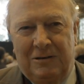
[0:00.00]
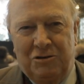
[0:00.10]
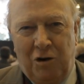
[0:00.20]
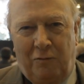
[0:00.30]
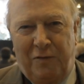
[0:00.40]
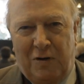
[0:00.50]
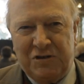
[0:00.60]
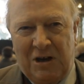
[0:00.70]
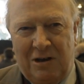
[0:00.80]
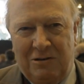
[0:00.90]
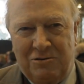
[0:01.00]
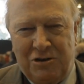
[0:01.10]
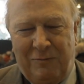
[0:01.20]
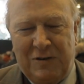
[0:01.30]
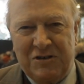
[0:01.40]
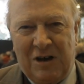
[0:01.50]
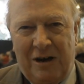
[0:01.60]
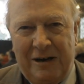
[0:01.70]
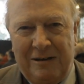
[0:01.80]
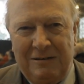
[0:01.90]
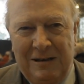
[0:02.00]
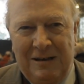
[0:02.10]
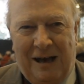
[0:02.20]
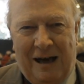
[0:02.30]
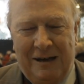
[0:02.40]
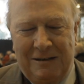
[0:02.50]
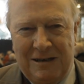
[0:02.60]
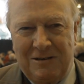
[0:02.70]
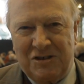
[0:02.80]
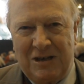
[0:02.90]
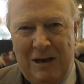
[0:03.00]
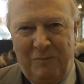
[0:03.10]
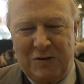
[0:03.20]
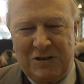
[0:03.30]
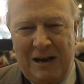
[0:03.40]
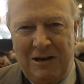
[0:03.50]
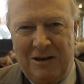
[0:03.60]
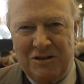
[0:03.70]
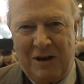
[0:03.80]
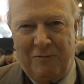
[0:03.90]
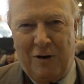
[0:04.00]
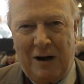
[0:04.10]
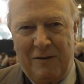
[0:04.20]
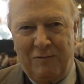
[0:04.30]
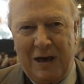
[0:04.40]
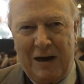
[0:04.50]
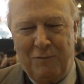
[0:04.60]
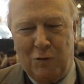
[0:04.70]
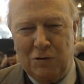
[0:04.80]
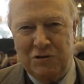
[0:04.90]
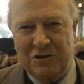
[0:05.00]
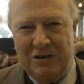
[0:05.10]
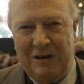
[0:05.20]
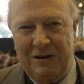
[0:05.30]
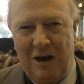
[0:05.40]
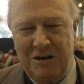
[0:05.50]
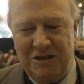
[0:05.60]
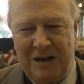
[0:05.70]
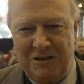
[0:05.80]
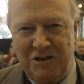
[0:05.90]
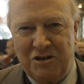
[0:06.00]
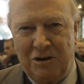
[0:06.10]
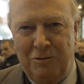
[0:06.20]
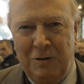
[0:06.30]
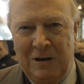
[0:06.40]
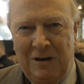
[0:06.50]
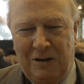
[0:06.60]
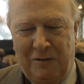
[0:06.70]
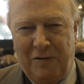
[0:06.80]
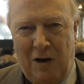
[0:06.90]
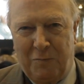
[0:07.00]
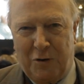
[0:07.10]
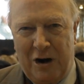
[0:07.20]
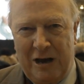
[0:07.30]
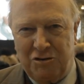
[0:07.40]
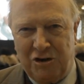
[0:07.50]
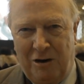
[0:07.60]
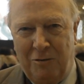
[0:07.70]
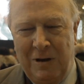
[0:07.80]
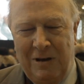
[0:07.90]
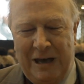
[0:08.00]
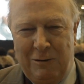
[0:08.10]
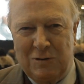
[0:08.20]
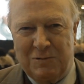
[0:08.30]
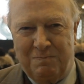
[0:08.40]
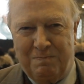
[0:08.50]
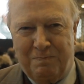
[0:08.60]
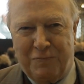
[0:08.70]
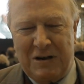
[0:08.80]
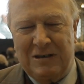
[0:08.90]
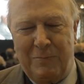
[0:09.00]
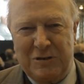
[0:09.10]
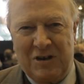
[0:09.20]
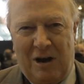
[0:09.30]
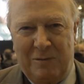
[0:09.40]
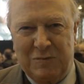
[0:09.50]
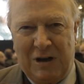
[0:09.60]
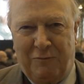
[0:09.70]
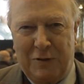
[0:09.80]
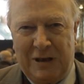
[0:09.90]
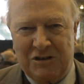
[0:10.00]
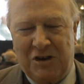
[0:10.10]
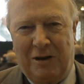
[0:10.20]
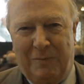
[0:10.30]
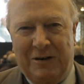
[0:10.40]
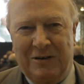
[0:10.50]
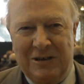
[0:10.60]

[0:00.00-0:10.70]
John Fozard, chief designer. I didn't see him for 10 years after I left the Air Force, and in 1982 at the Farnborough Air Show, he was practically beside himself with excitement.